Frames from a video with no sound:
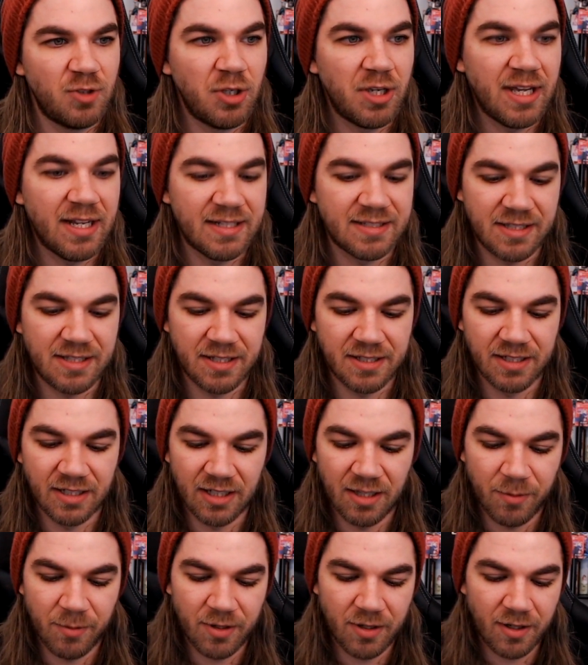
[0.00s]
you get to see the
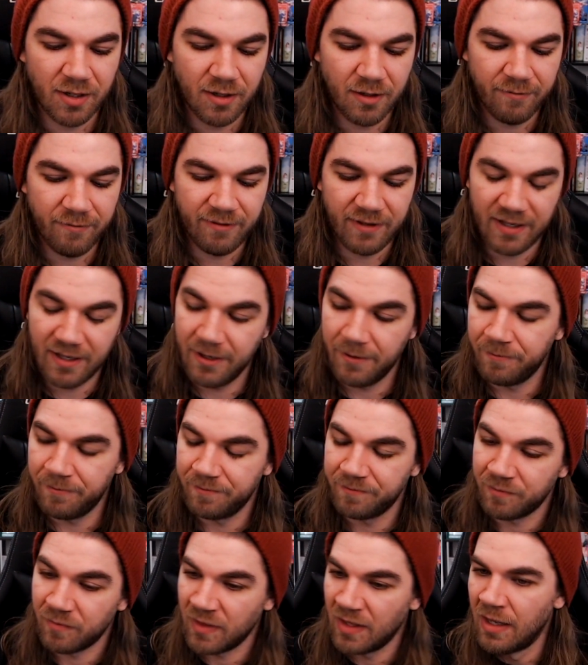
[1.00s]
dilemma of him.
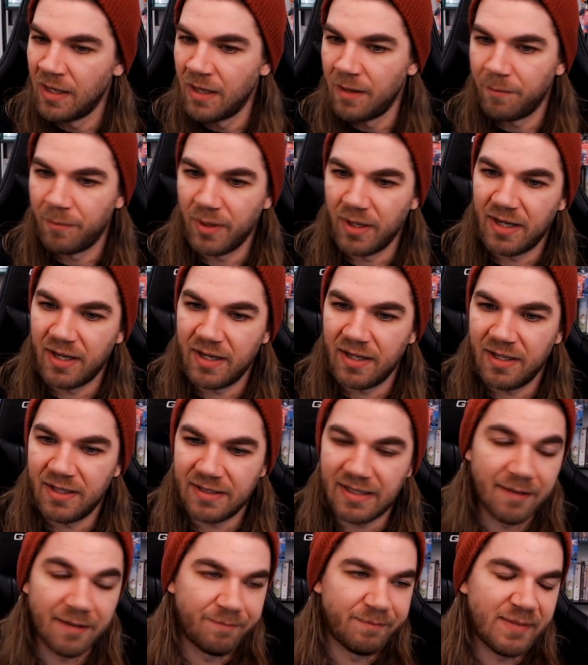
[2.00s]

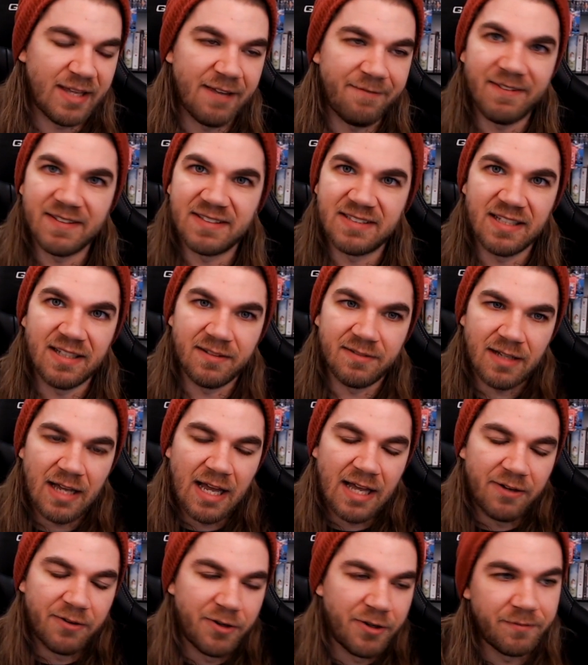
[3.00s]
But yeah, it fits in.
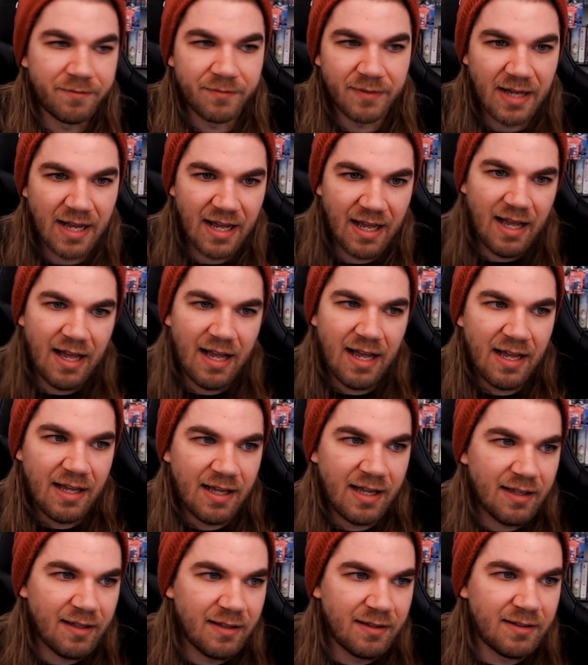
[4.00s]
I don't know.
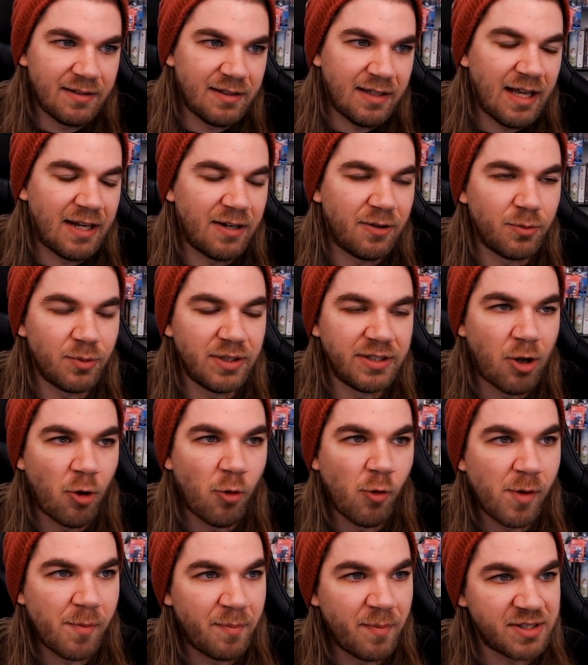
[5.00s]
I don't really
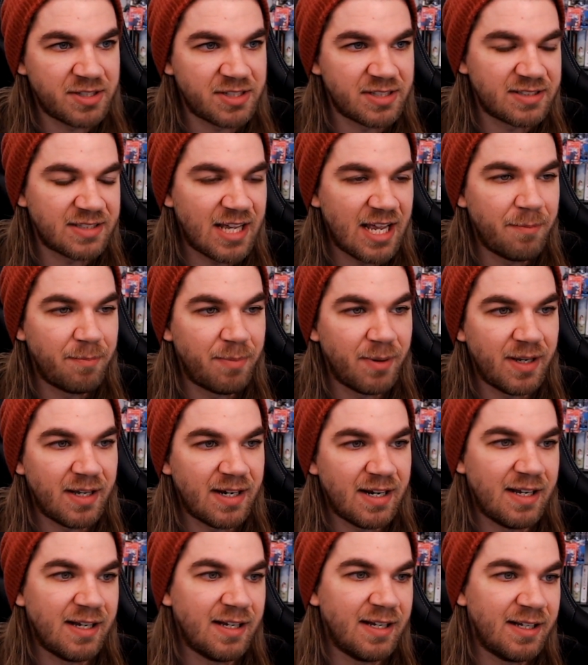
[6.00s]
know what much to say,
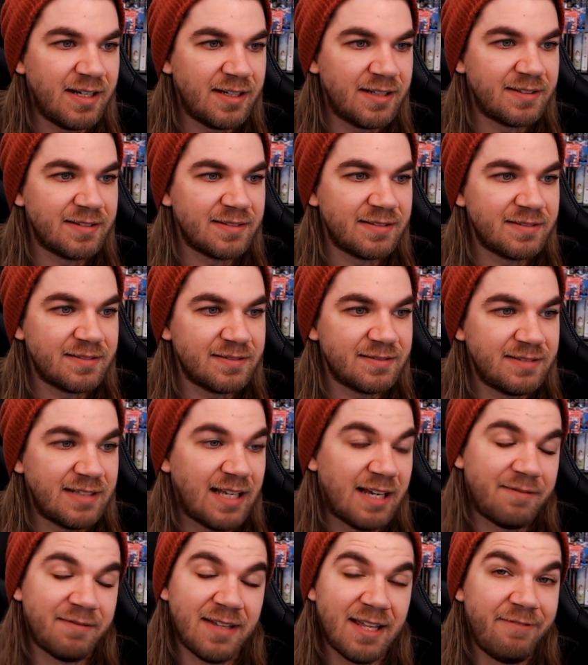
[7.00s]
but
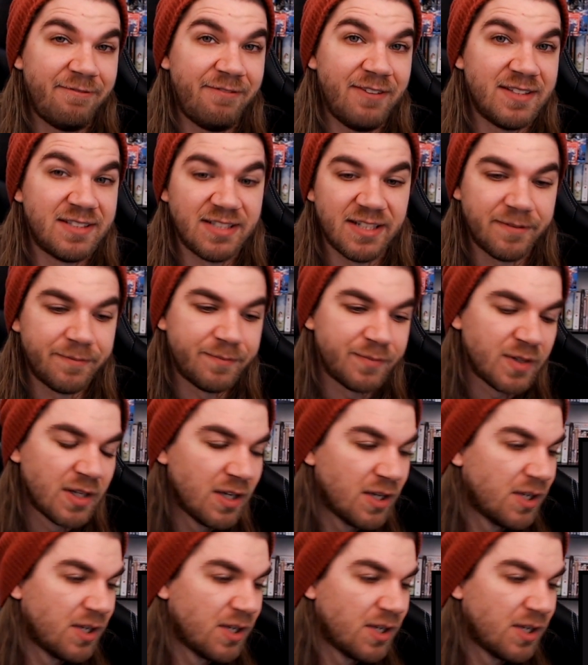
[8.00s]
yeah, it fits in.